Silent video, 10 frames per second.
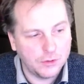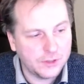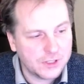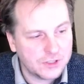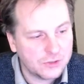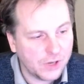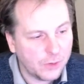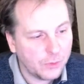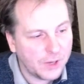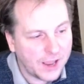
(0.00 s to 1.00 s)
Yesterday
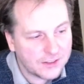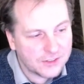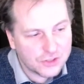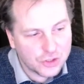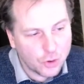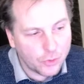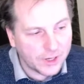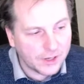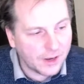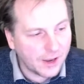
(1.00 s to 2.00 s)
we had
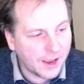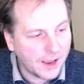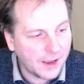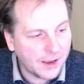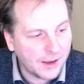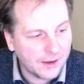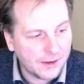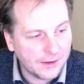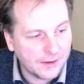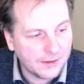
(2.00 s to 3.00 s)
snowing,
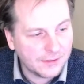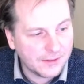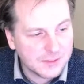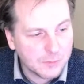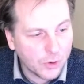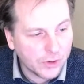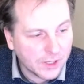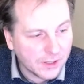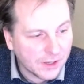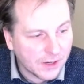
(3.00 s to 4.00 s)
and this
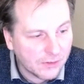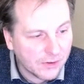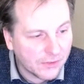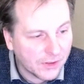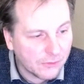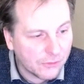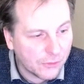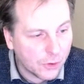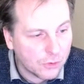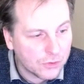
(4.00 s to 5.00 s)
morning everything
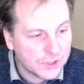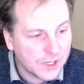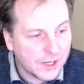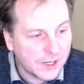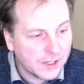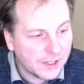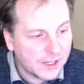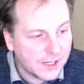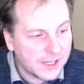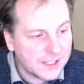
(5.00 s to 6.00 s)
froze.
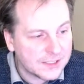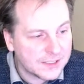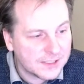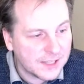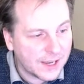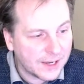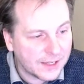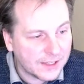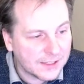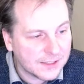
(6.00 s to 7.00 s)
It's
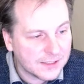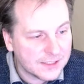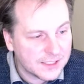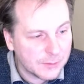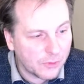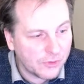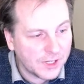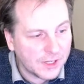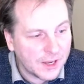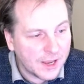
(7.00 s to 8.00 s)
like
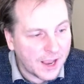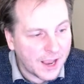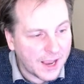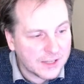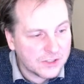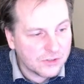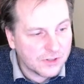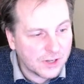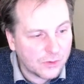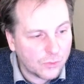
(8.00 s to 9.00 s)
slippery as you
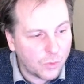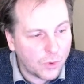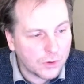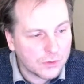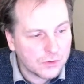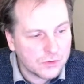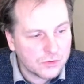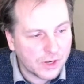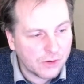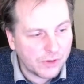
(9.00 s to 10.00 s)
can walk.
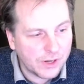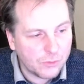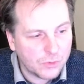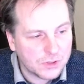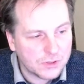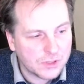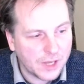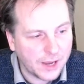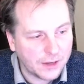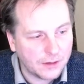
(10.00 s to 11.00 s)
Today rain was
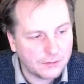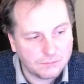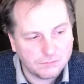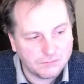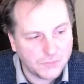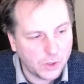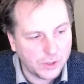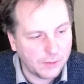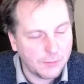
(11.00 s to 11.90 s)
heck. Okay.